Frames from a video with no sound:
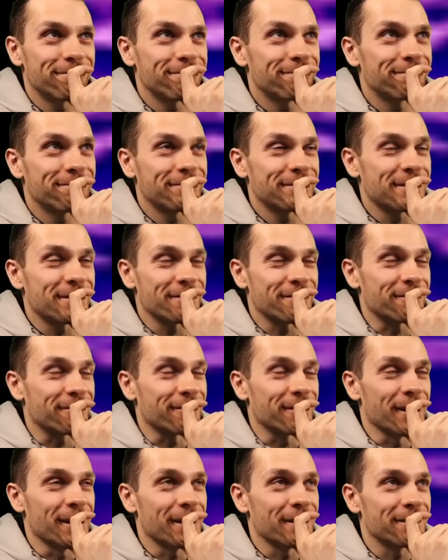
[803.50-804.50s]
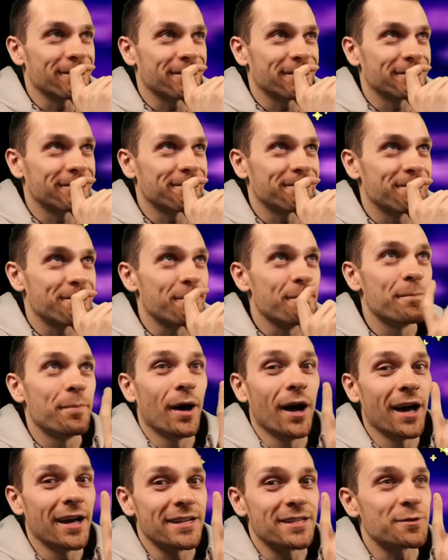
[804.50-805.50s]
It's rough.
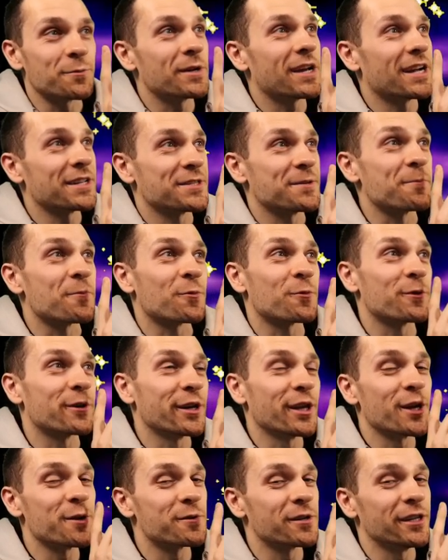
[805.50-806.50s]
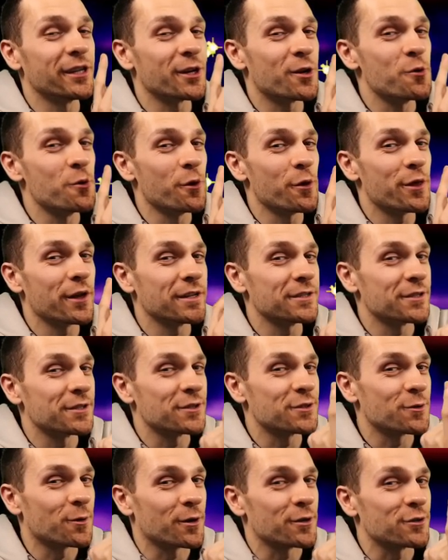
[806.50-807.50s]
But we got some really, really cool things in
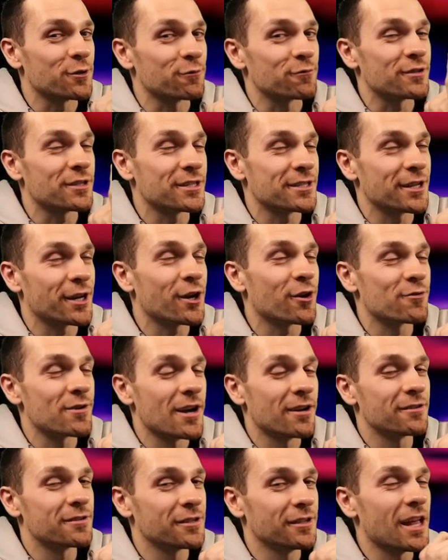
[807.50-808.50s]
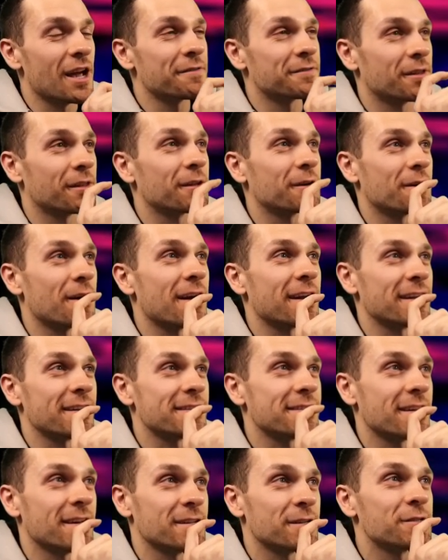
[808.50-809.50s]
store, so stick around till after the
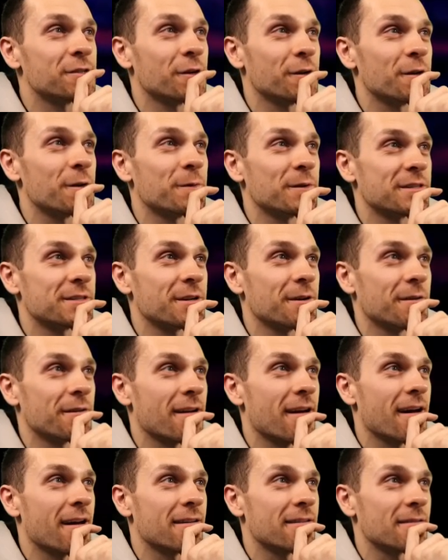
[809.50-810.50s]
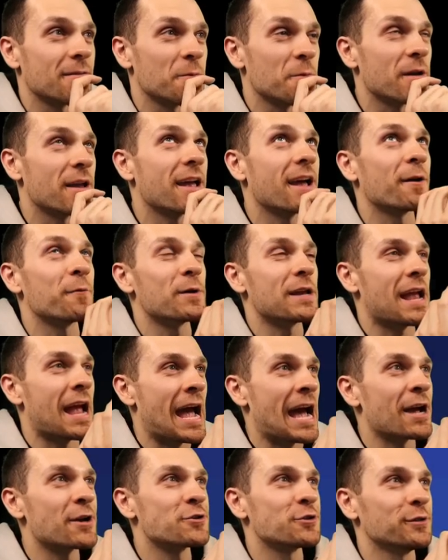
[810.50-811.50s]
credits. I'll show you what's going on. We get, we
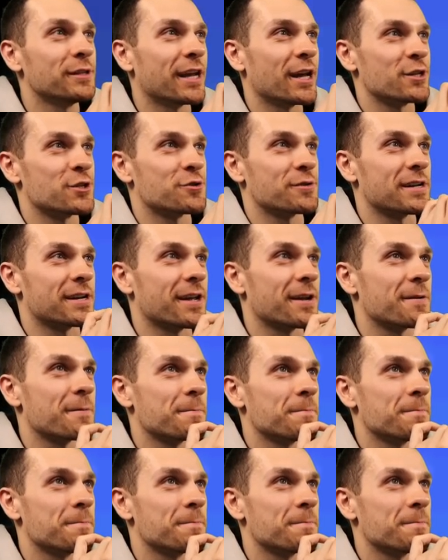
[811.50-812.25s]
actually get treated.